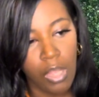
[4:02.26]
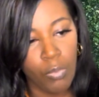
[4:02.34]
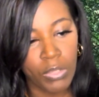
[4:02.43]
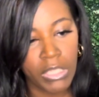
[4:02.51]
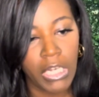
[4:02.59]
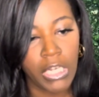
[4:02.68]
come
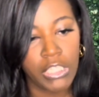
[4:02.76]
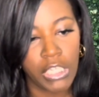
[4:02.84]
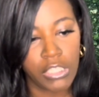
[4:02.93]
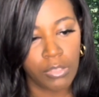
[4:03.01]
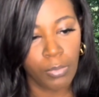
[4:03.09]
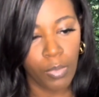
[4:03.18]
with an
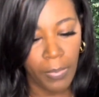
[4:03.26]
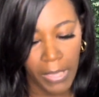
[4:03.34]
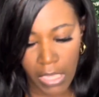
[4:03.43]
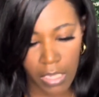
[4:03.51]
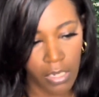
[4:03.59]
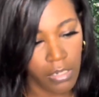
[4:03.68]
adjustable
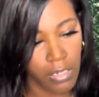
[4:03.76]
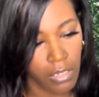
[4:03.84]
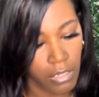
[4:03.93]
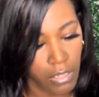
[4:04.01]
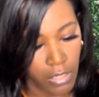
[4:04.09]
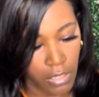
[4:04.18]
band.
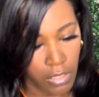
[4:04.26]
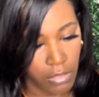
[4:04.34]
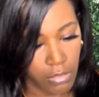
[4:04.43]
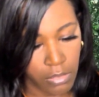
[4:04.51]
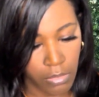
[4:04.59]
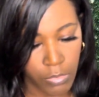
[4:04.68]

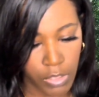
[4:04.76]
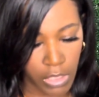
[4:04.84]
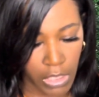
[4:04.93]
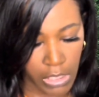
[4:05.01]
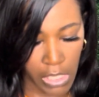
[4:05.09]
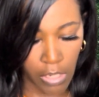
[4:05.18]
So I'm just
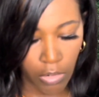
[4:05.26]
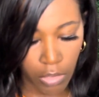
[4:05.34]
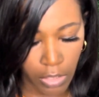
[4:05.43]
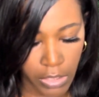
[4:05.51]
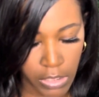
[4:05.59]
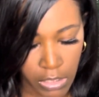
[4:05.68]
gonna take
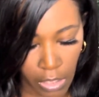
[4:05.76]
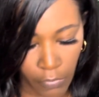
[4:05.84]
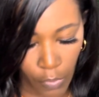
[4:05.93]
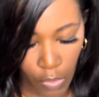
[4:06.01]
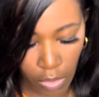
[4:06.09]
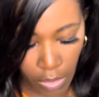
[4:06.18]
all this stuff
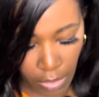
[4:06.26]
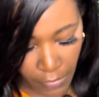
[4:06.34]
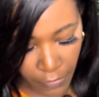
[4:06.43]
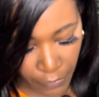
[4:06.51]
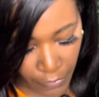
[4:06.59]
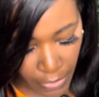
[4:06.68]
off.